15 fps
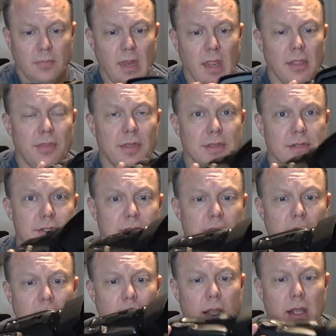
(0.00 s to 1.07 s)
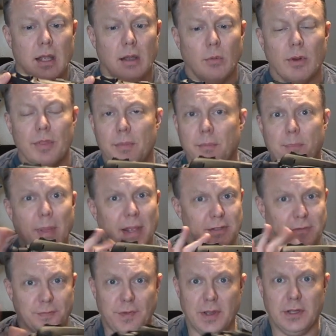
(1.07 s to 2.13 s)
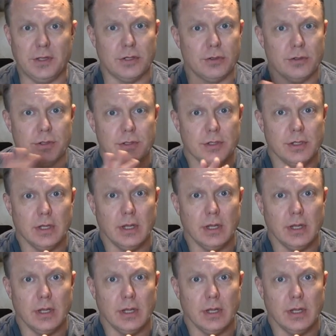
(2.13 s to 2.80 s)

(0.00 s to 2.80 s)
This one of the best features,